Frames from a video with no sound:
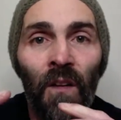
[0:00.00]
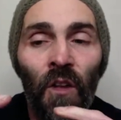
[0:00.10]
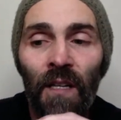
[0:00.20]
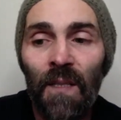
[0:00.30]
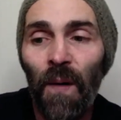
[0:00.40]

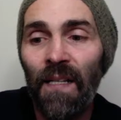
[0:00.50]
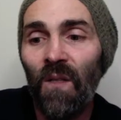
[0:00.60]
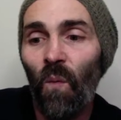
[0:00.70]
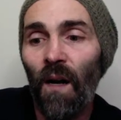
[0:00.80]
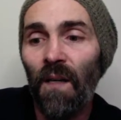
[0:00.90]
you can speak to
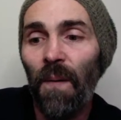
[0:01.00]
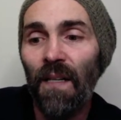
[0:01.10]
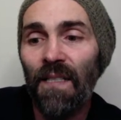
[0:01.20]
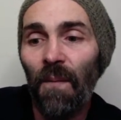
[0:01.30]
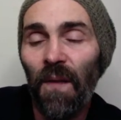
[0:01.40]
one
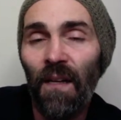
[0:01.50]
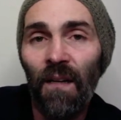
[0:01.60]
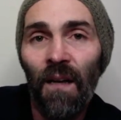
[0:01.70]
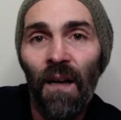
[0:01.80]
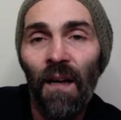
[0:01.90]
about
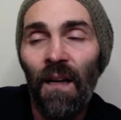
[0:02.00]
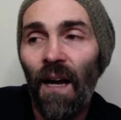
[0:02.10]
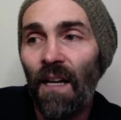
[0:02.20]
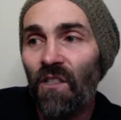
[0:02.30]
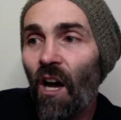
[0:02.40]
something,
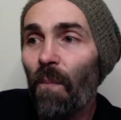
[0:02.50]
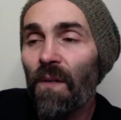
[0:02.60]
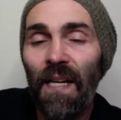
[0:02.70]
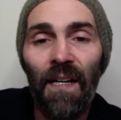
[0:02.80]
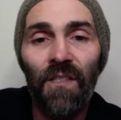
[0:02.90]
child
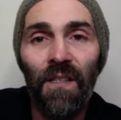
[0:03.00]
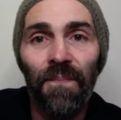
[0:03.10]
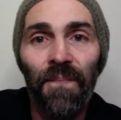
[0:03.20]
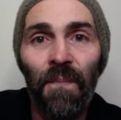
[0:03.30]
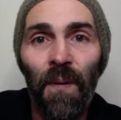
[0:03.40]

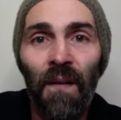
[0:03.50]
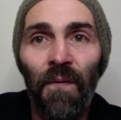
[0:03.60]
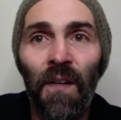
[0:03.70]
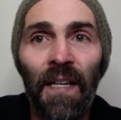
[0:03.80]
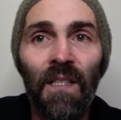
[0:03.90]
protection. But if
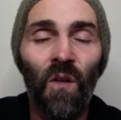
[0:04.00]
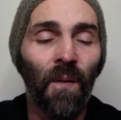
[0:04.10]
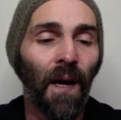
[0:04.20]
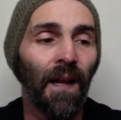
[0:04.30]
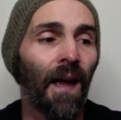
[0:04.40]
you need to talk
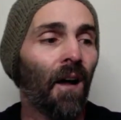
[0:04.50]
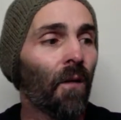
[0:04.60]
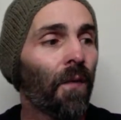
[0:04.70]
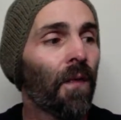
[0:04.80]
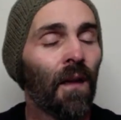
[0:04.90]
about
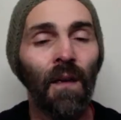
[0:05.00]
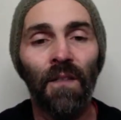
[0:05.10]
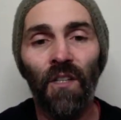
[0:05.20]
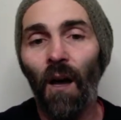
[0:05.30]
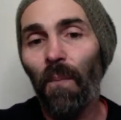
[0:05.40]
health,
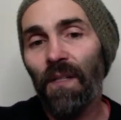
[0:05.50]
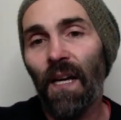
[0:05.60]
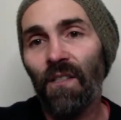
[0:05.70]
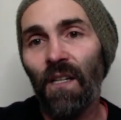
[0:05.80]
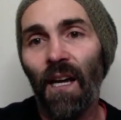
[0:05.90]
child
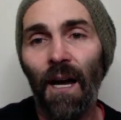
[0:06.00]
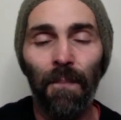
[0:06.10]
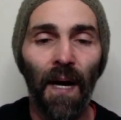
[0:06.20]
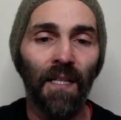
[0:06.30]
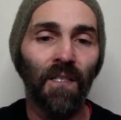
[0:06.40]
protection can't
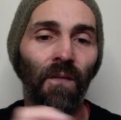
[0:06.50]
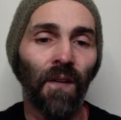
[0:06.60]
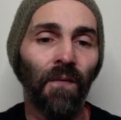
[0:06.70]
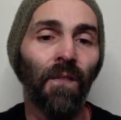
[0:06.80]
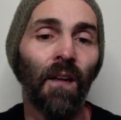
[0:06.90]
pass
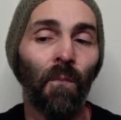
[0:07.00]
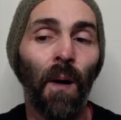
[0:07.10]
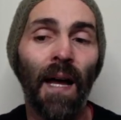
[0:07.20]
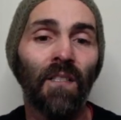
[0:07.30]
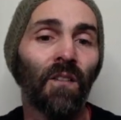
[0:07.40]

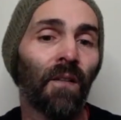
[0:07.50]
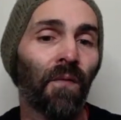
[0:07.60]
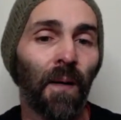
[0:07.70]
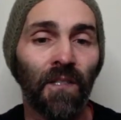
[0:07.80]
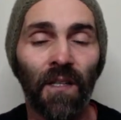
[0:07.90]
on
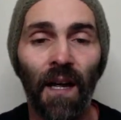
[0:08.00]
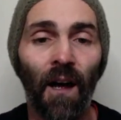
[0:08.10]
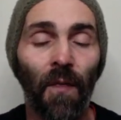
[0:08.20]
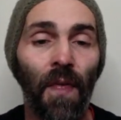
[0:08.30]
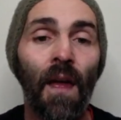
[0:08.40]
information to
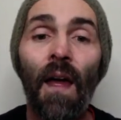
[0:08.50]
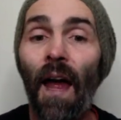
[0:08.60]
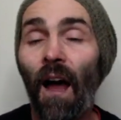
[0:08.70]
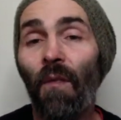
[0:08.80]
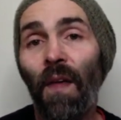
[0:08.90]
health.
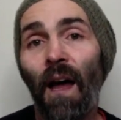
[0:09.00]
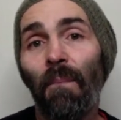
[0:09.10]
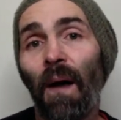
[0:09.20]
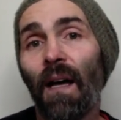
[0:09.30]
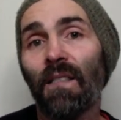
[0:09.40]
Health can't
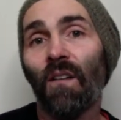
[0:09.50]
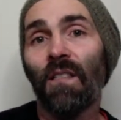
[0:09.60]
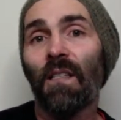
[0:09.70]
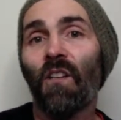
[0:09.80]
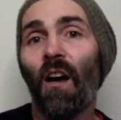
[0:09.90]
pass on
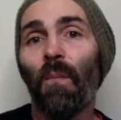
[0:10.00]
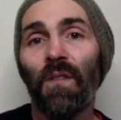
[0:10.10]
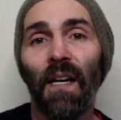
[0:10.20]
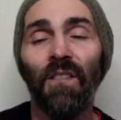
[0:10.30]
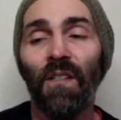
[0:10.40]
to child
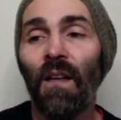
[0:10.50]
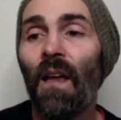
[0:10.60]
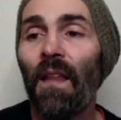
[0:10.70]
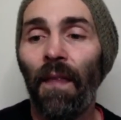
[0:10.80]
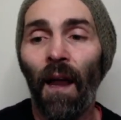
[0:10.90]
protection.
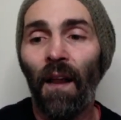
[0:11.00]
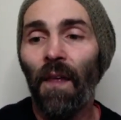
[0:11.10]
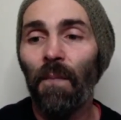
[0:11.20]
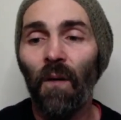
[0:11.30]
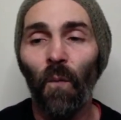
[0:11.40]
None of
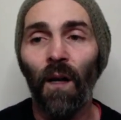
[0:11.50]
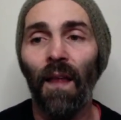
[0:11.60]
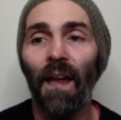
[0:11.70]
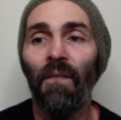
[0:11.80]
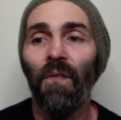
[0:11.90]
them can
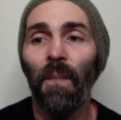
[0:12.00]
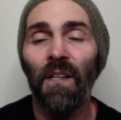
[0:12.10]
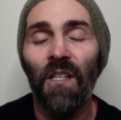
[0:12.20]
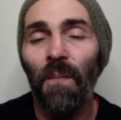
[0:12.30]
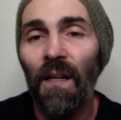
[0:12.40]
relay
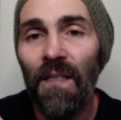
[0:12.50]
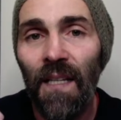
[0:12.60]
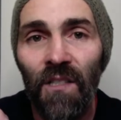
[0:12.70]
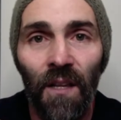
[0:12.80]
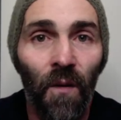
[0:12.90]
information amongst
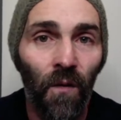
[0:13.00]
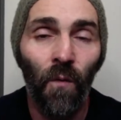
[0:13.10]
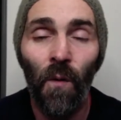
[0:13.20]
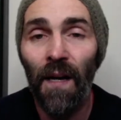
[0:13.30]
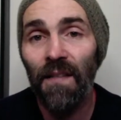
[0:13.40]
each other
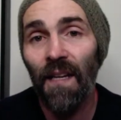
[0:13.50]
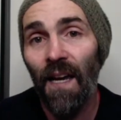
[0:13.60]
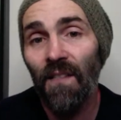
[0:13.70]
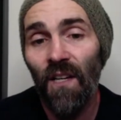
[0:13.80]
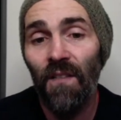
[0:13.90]
throughout
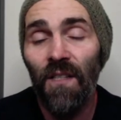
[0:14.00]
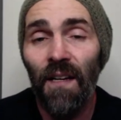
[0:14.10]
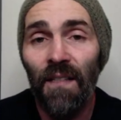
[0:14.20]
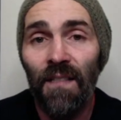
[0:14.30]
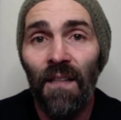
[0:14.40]

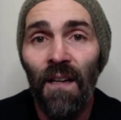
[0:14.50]
DHHS,